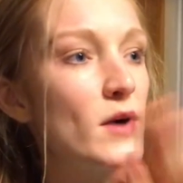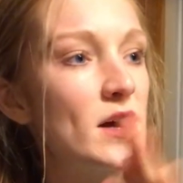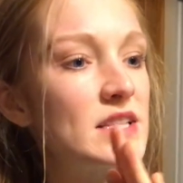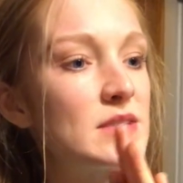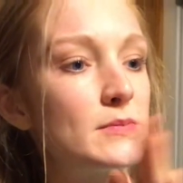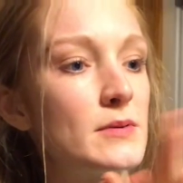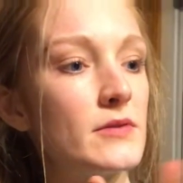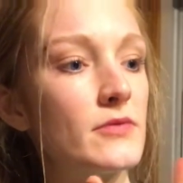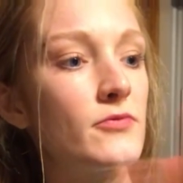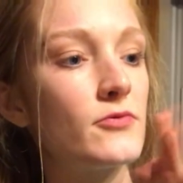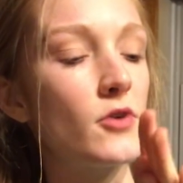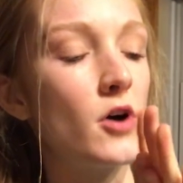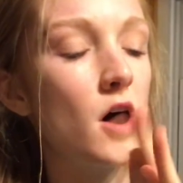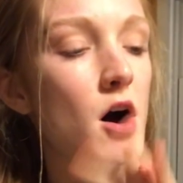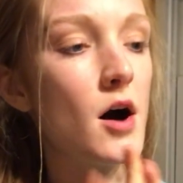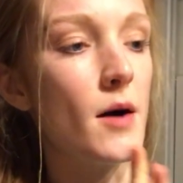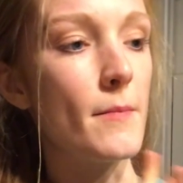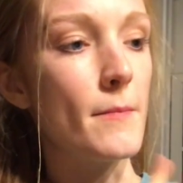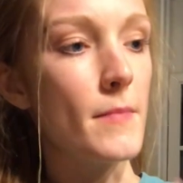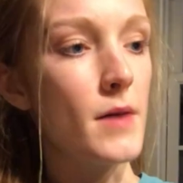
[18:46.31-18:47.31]
recipe
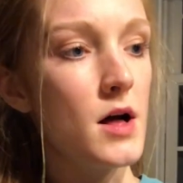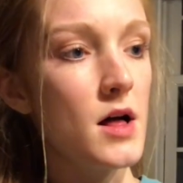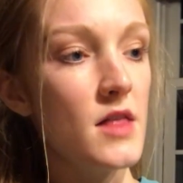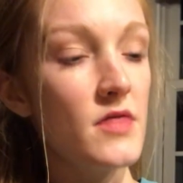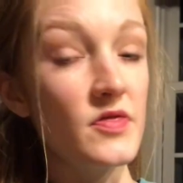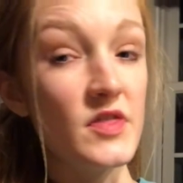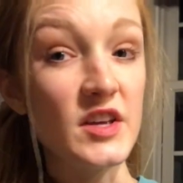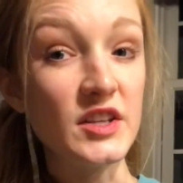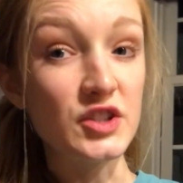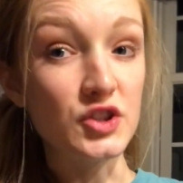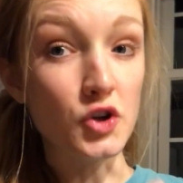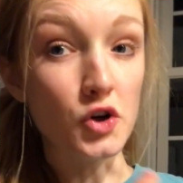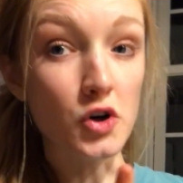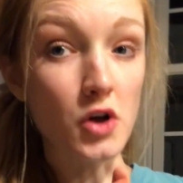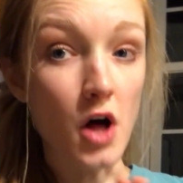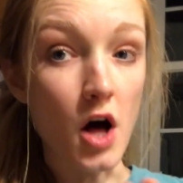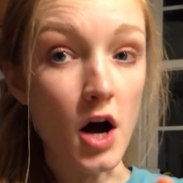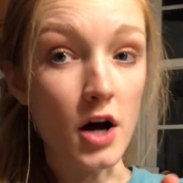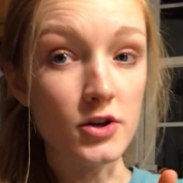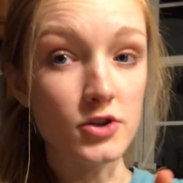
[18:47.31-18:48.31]
from this
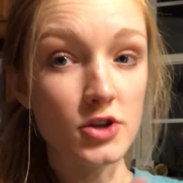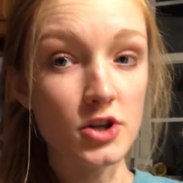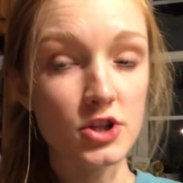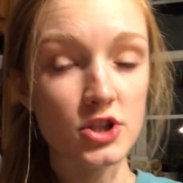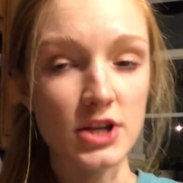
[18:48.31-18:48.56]
girl, Audra.